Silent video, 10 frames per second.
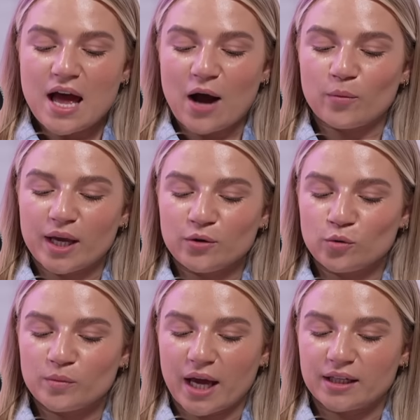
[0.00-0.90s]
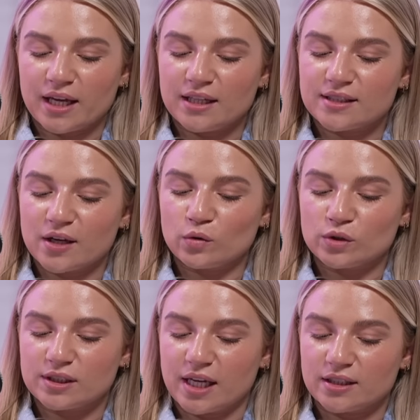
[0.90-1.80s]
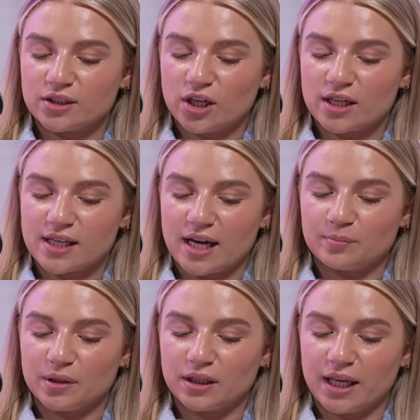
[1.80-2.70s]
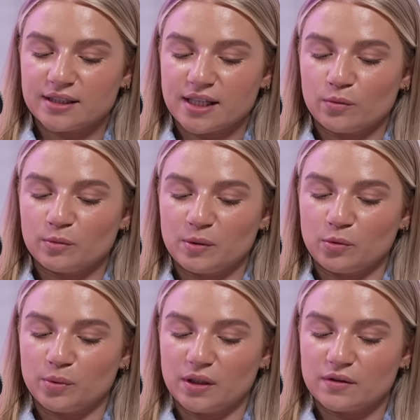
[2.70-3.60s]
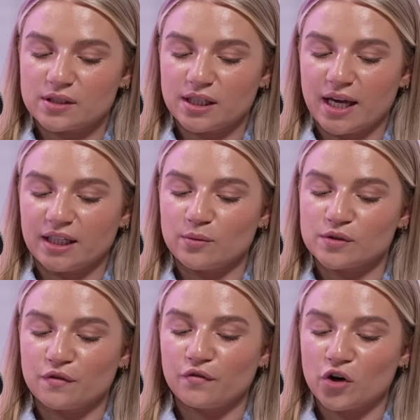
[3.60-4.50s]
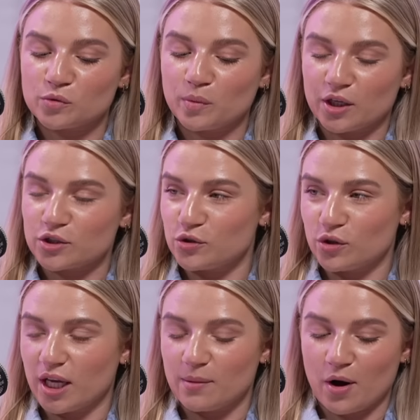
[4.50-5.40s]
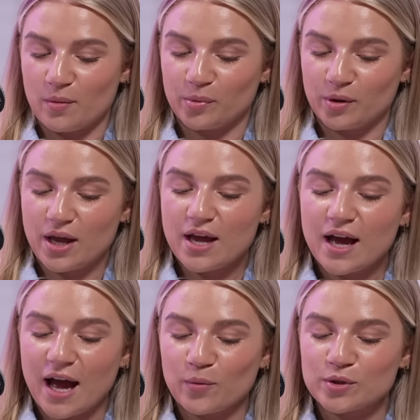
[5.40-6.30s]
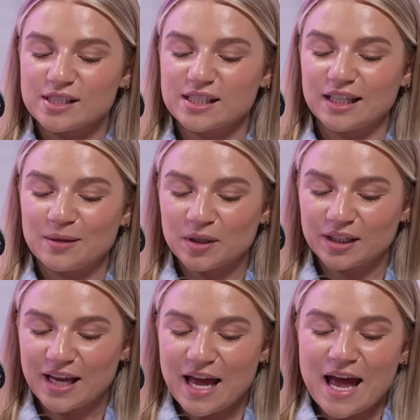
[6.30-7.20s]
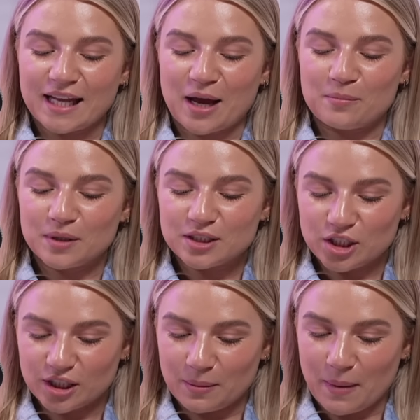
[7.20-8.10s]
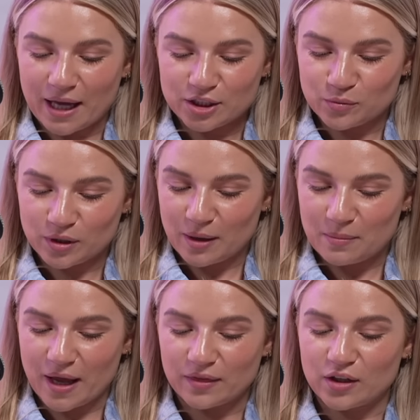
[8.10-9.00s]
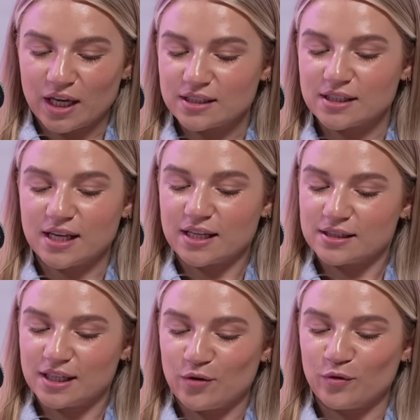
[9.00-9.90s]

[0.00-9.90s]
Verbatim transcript: I went home that night and downloaded Tinder as I had been let down with people previously, and he was the first person who came up. I was screaming, and I immediately matched with him, and the rest is history.